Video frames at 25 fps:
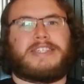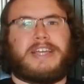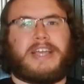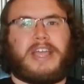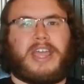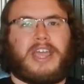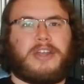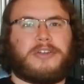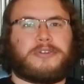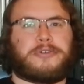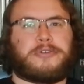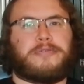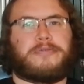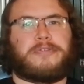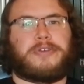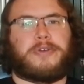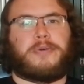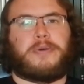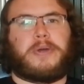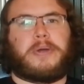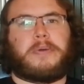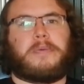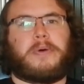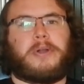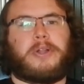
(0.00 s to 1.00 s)
like,
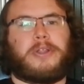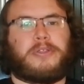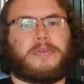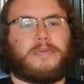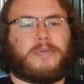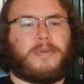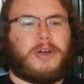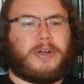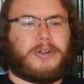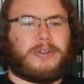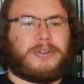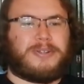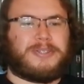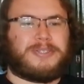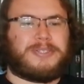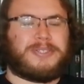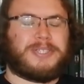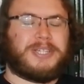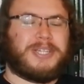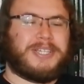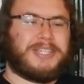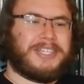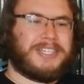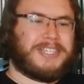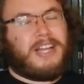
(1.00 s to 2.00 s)
interviewing one of the
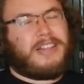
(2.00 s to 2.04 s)
Rutles.